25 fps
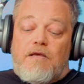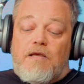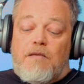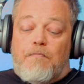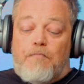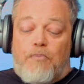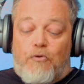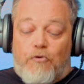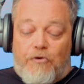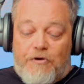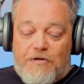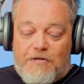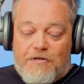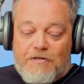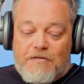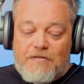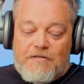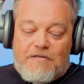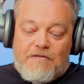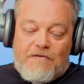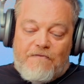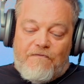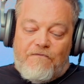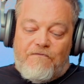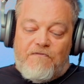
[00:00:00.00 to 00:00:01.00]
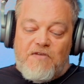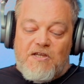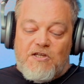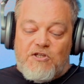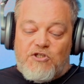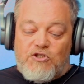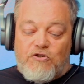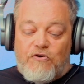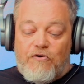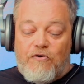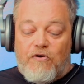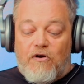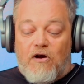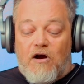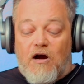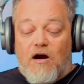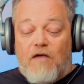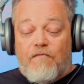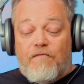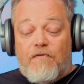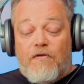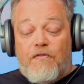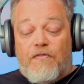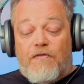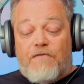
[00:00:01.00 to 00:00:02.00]
important feature
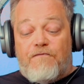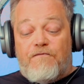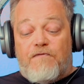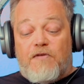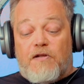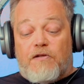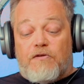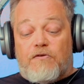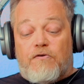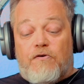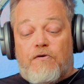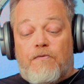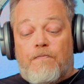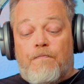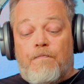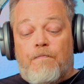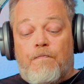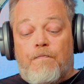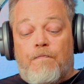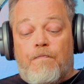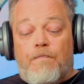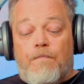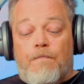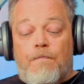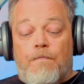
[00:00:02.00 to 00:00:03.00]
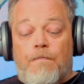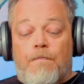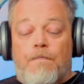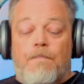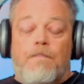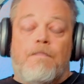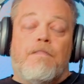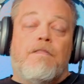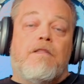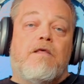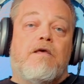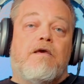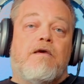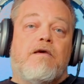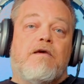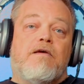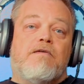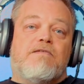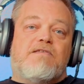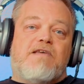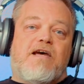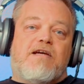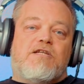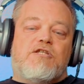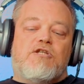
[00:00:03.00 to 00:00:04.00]
of the filter
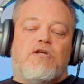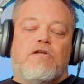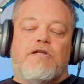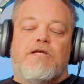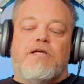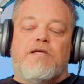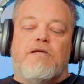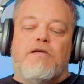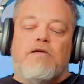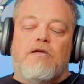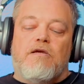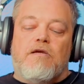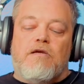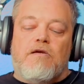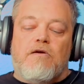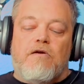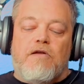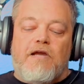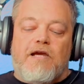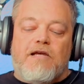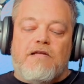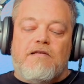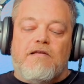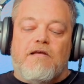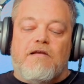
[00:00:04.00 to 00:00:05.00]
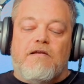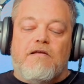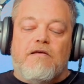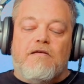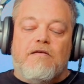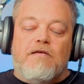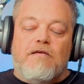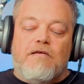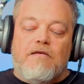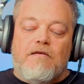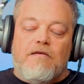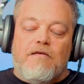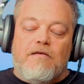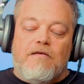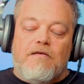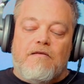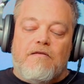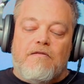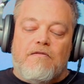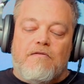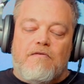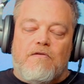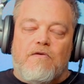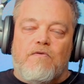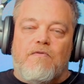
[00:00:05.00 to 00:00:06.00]
is actually connected
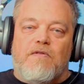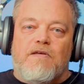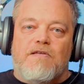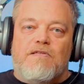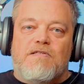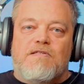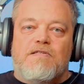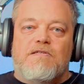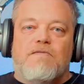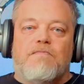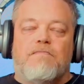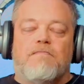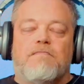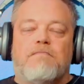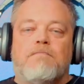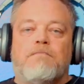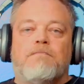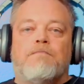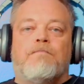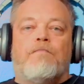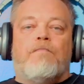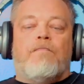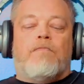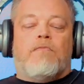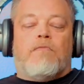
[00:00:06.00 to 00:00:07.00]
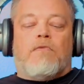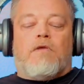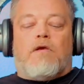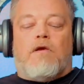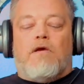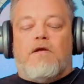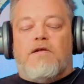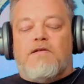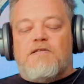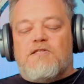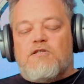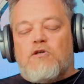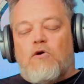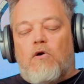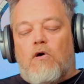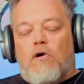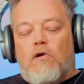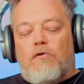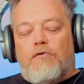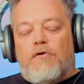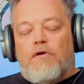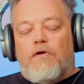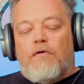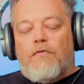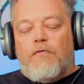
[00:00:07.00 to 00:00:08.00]
to this, and it's
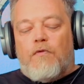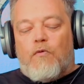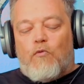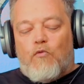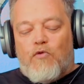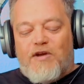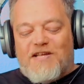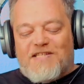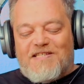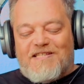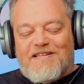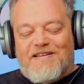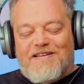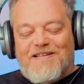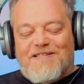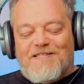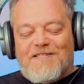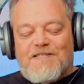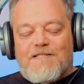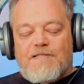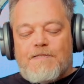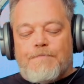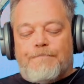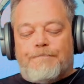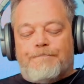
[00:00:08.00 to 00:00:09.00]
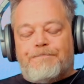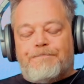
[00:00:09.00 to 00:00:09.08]
called the resonance.